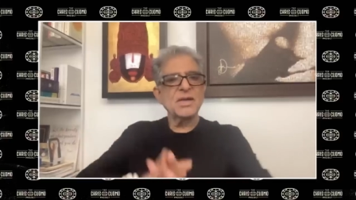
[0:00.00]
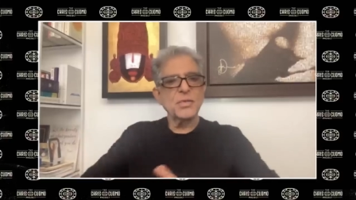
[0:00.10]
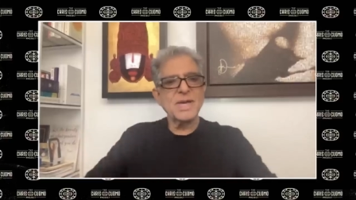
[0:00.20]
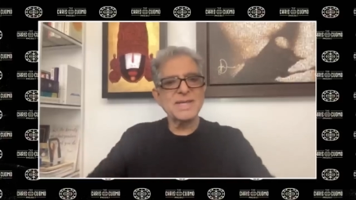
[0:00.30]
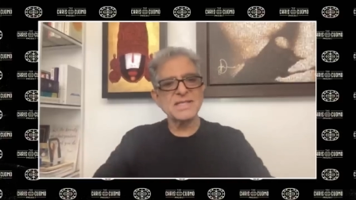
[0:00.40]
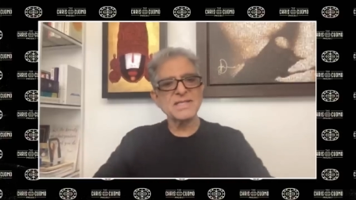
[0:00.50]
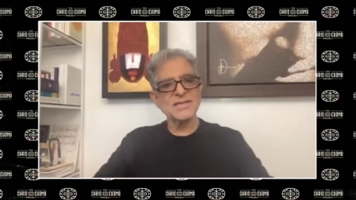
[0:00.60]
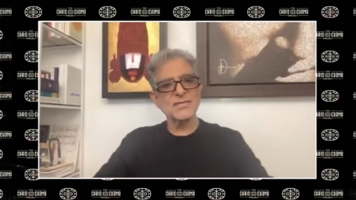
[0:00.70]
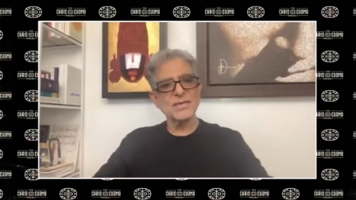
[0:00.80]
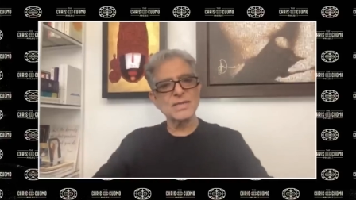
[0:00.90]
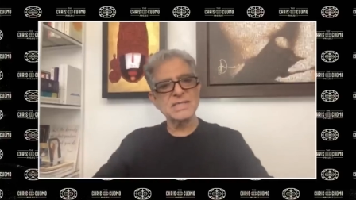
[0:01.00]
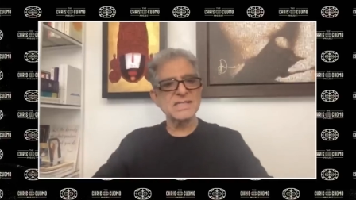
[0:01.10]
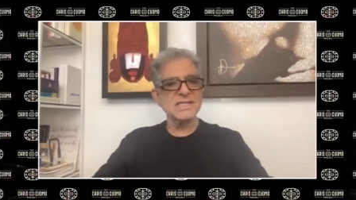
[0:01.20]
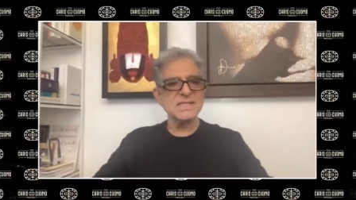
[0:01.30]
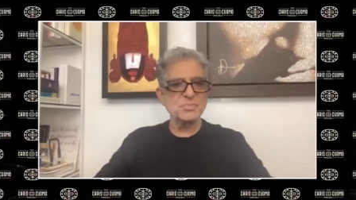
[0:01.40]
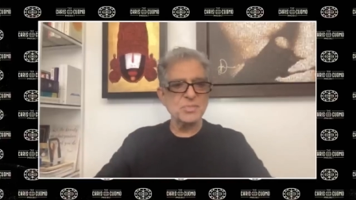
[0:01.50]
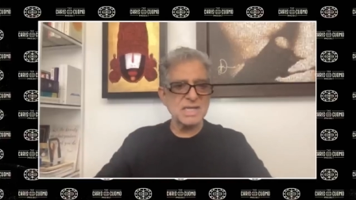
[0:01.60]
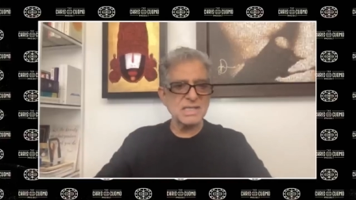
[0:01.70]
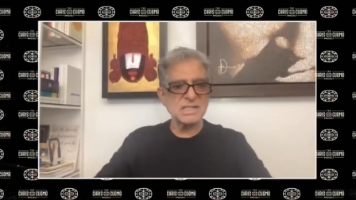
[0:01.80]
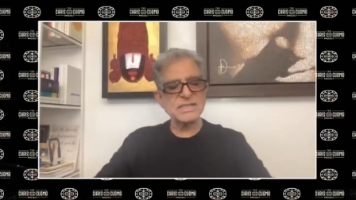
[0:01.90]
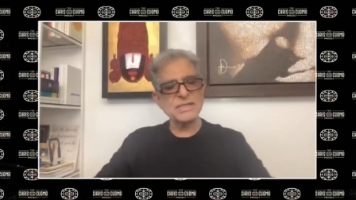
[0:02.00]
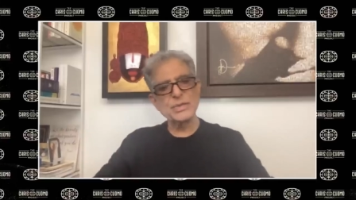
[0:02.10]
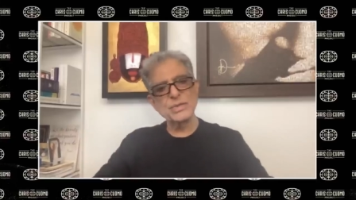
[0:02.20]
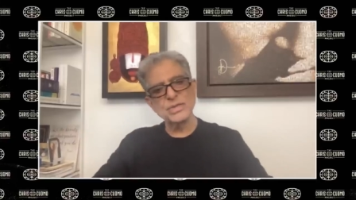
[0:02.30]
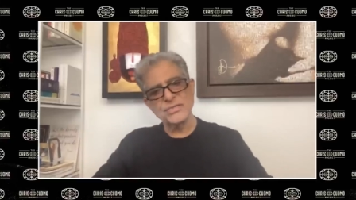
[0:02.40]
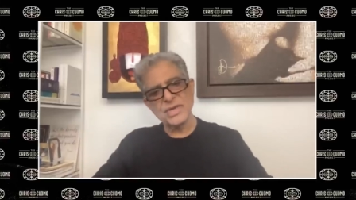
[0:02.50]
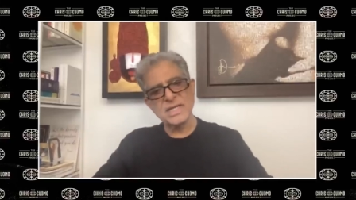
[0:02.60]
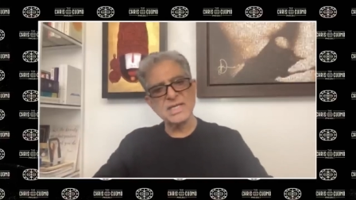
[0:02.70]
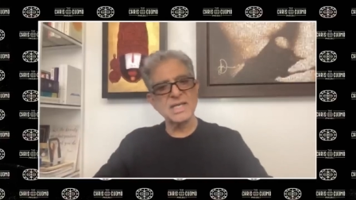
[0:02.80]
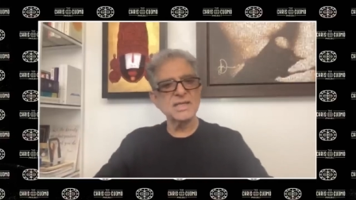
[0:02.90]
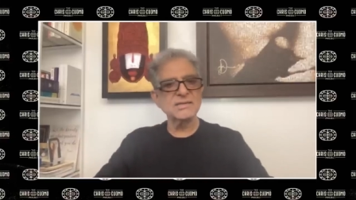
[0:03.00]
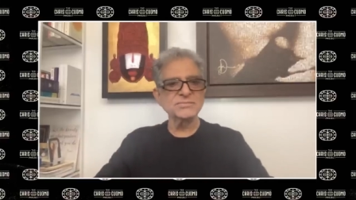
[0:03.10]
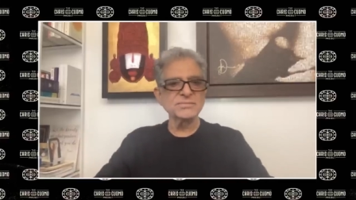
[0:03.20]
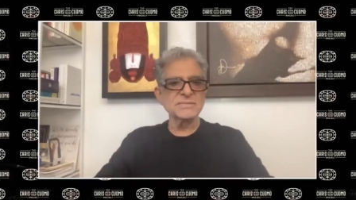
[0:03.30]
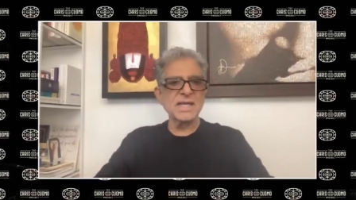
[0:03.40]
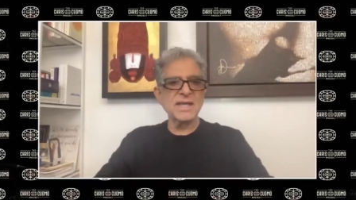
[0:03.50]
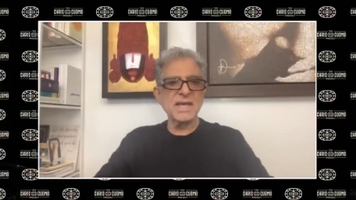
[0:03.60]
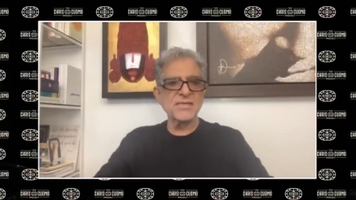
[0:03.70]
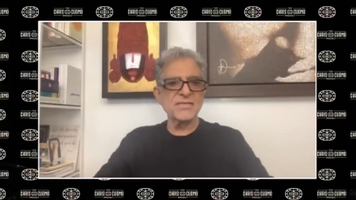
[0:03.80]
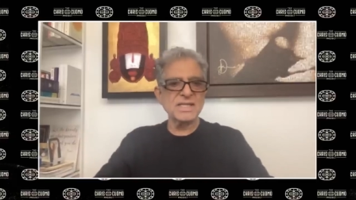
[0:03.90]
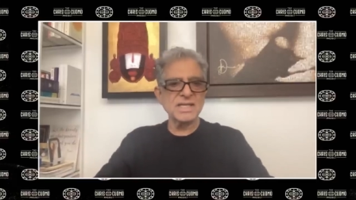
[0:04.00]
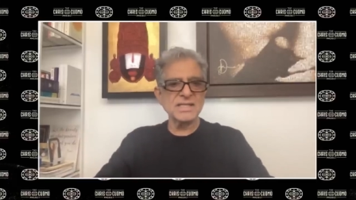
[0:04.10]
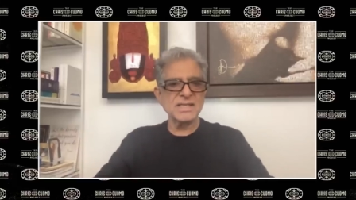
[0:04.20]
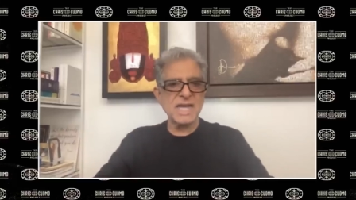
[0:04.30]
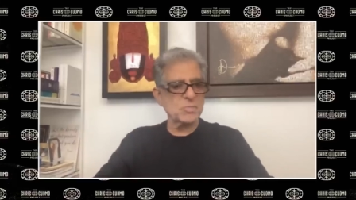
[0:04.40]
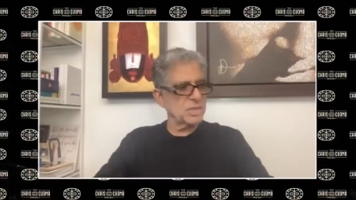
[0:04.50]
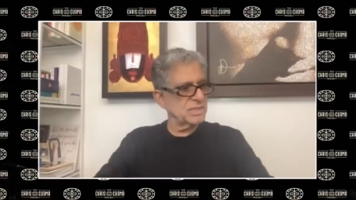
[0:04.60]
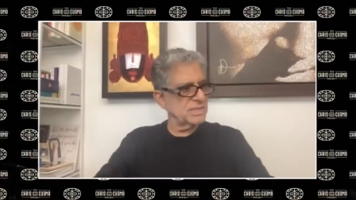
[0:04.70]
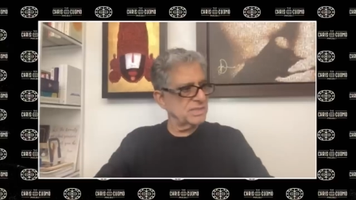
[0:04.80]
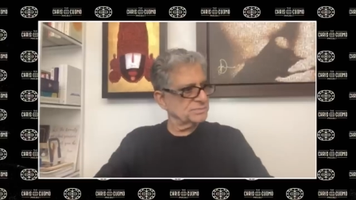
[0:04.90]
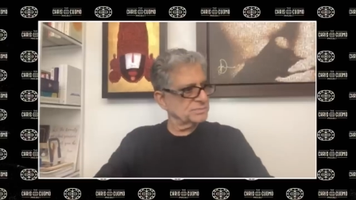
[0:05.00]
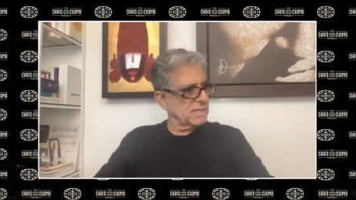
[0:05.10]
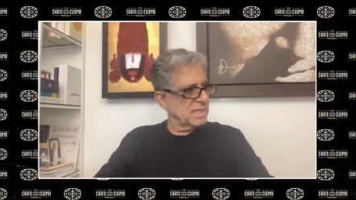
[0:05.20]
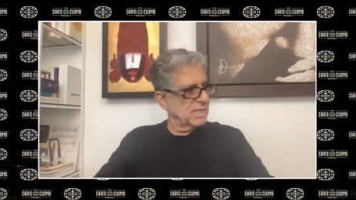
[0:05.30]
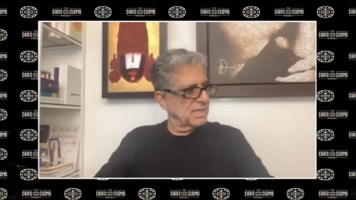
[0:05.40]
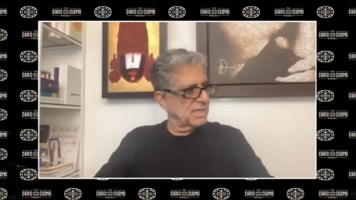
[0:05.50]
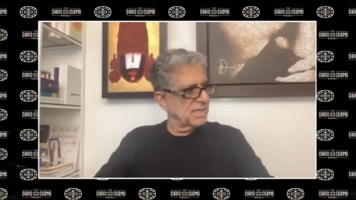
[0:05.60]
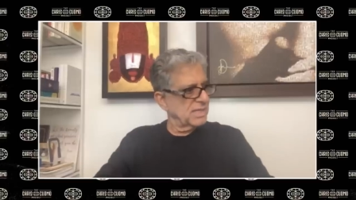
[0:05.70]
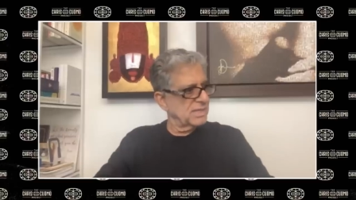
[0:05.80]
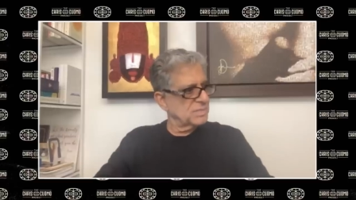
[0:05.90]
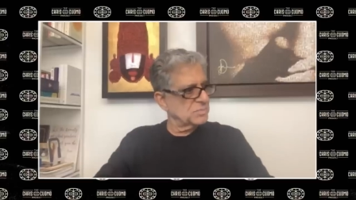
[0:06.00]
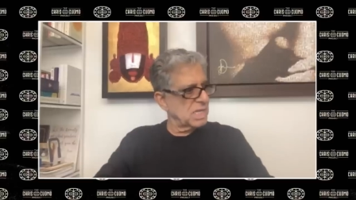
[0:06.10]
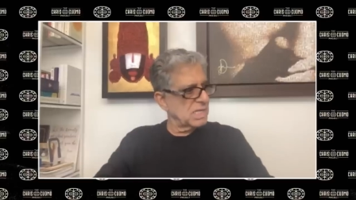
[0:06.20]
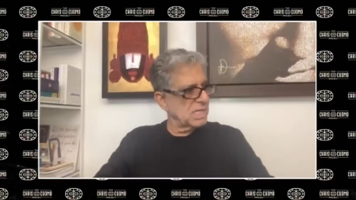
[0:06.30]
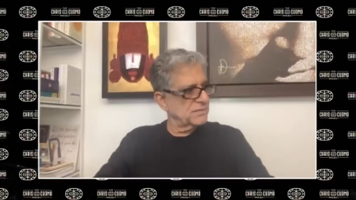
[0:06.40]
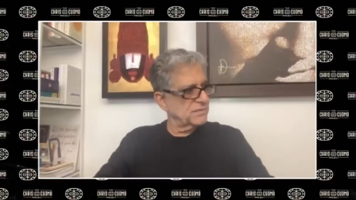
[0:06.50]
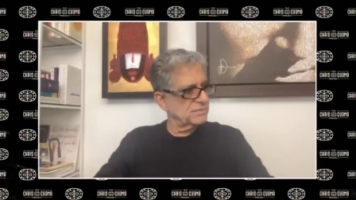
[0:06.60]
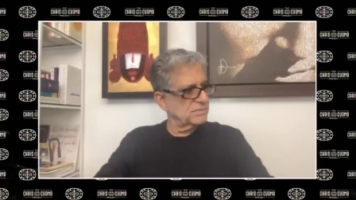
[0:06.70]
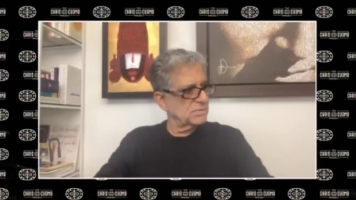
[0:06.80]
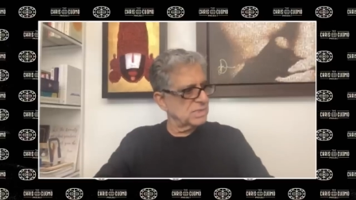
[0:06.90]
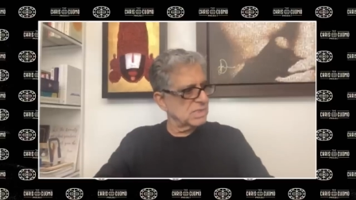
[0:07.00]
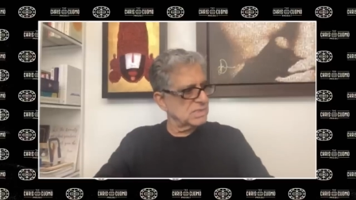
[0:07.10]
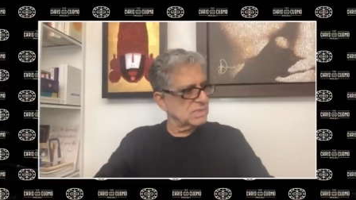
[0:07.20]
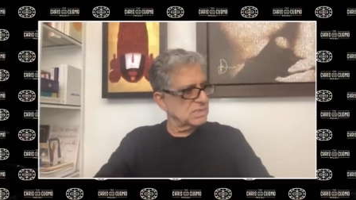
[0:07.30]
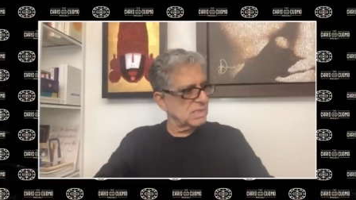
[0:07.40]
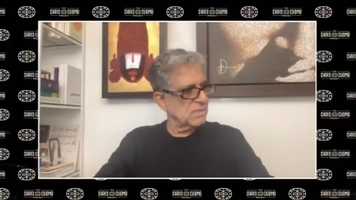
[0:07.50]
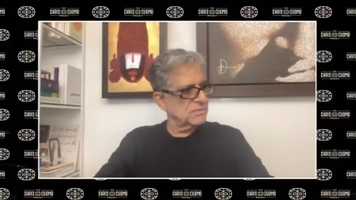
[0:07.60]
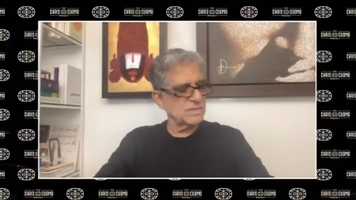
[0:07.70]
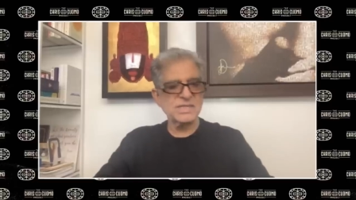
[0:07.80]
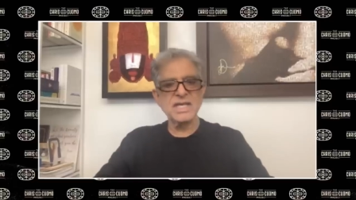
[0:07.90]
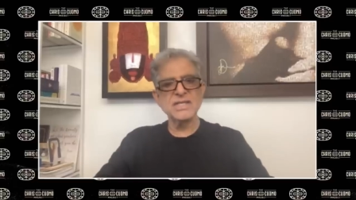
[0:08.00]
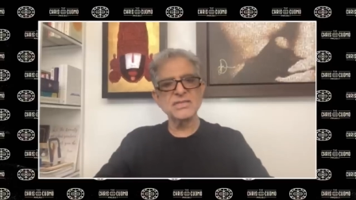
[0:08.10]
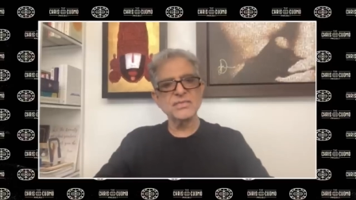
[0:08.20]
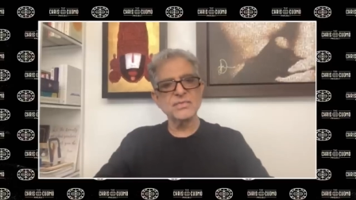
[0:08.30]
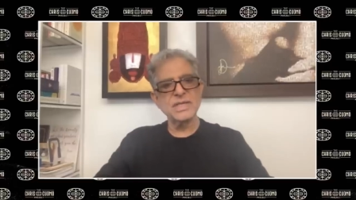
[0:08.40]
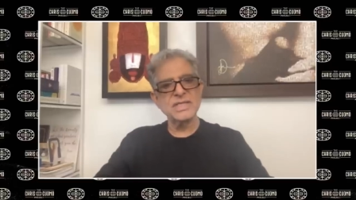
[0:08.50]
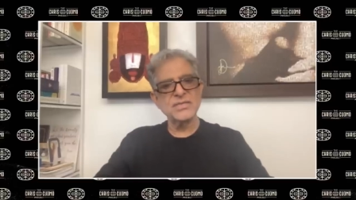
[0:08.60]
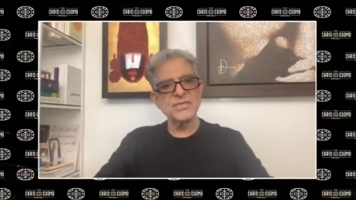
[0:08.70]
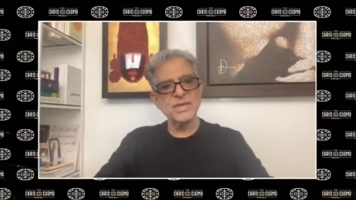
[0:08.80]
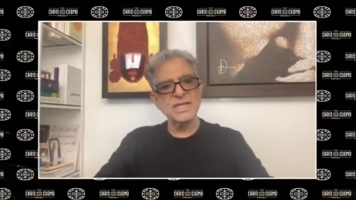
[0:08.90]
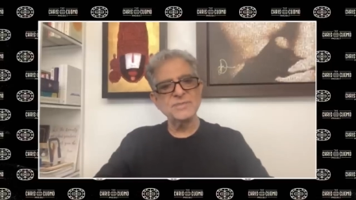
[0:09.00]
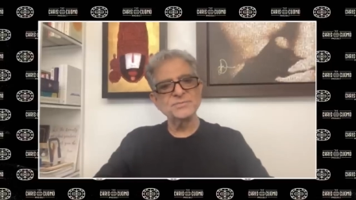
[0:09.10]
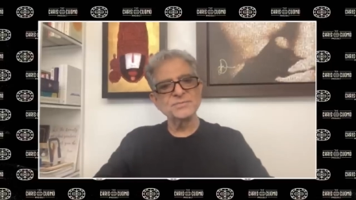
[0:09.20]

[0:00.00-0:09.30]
Western influences, medical school training, everything that happened in my life. Because after the age of 23,